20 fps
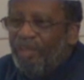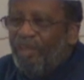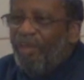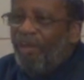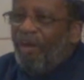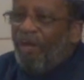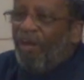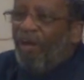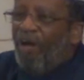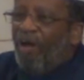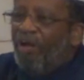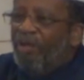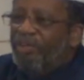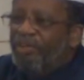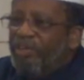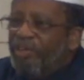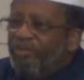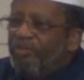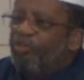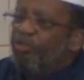And
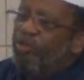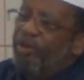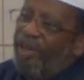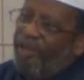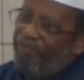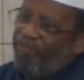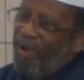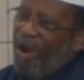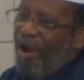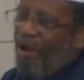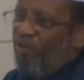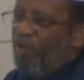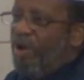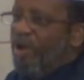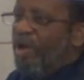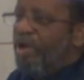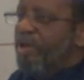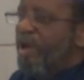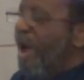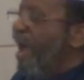Allah gives you that power.